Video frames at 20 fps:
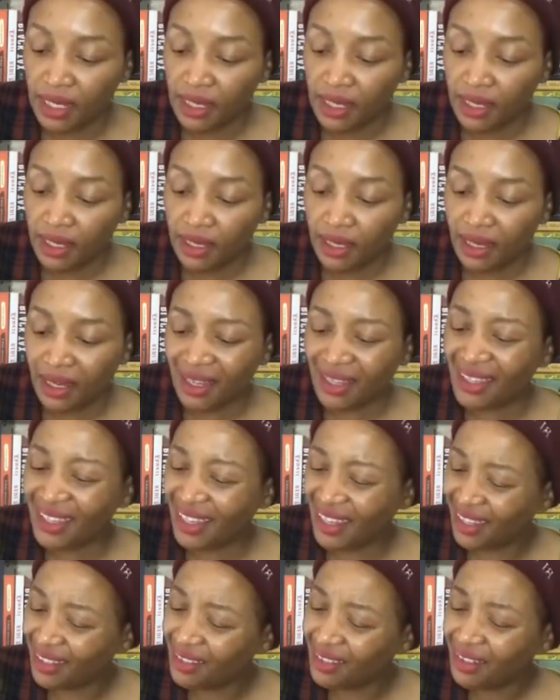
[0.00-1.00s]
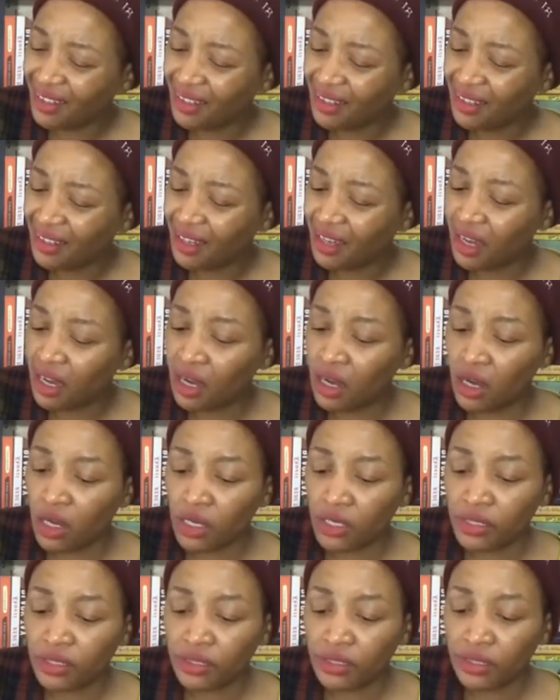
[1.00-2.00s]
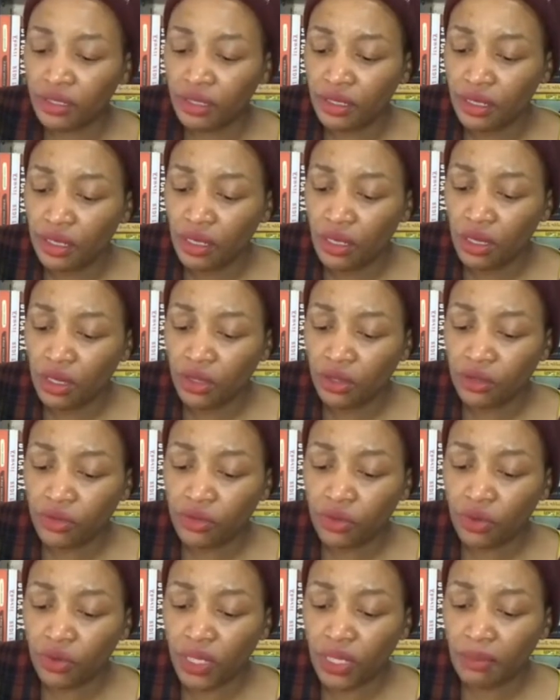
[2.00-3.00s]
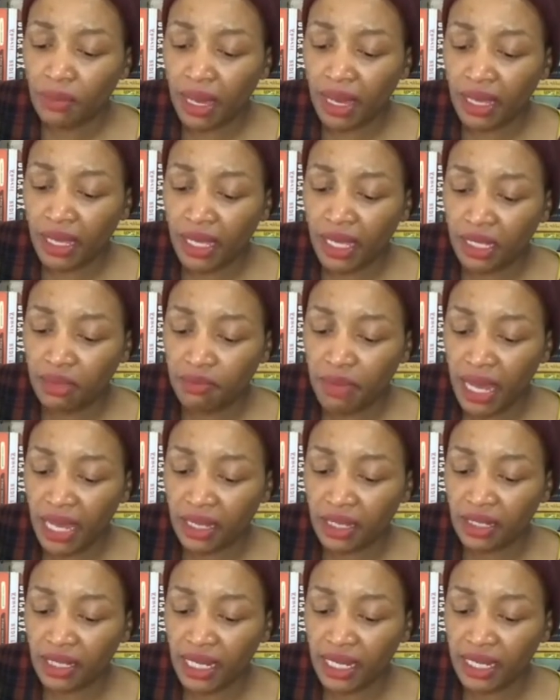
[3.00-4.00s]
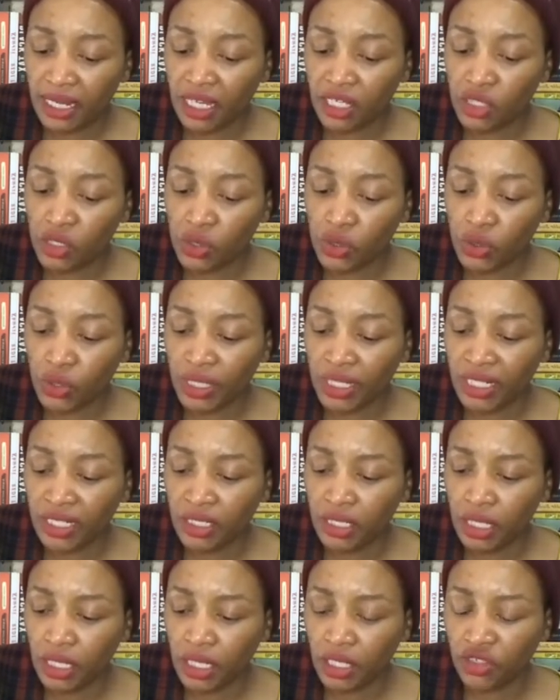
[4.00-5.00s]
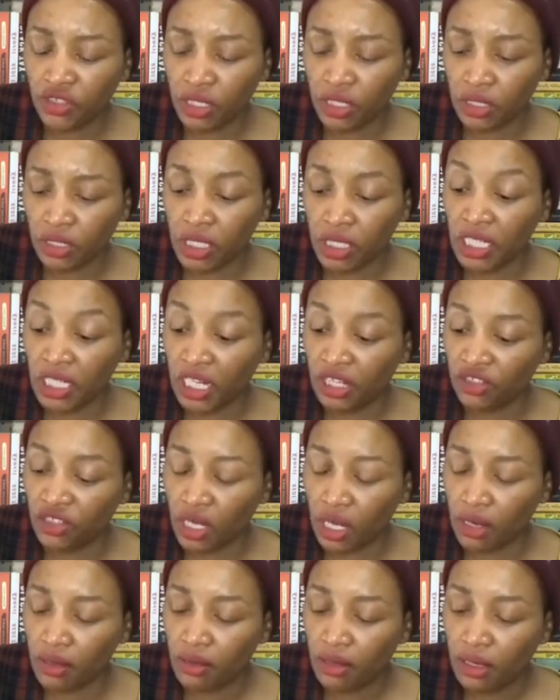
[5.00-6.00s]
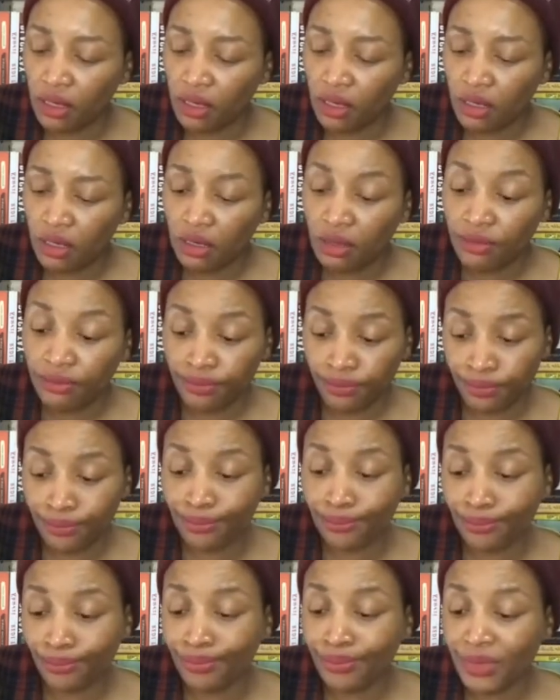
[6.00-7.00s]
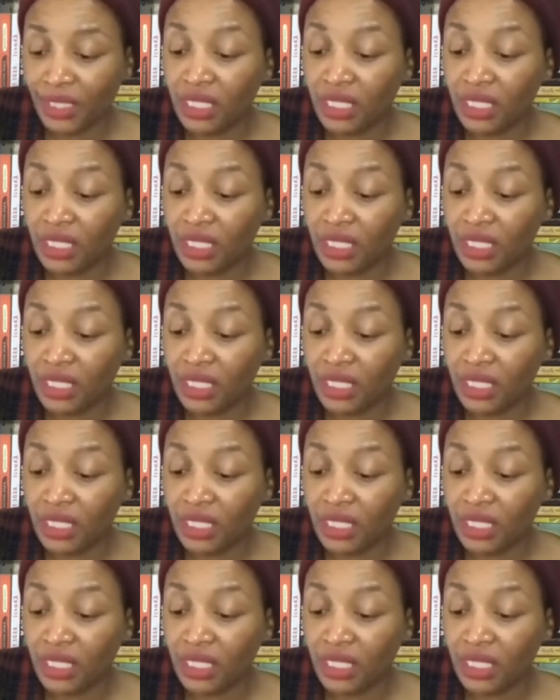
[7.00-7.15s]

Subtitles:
Again? I asked, throwing my head back like a surly teenager. Yes,